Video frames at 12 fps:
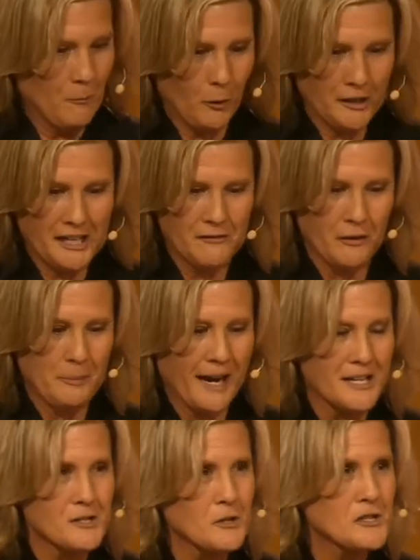working for
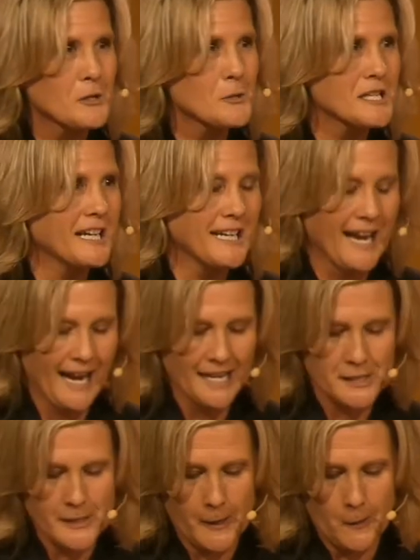Pastor Susie today,
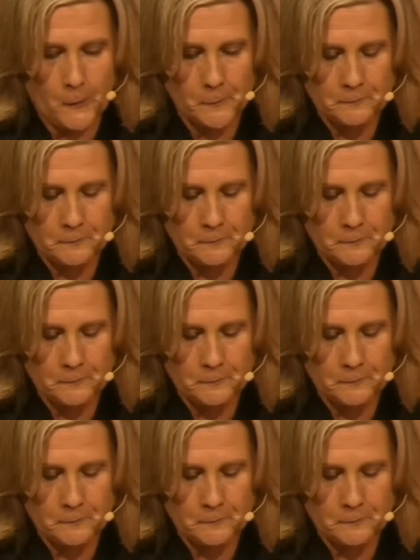so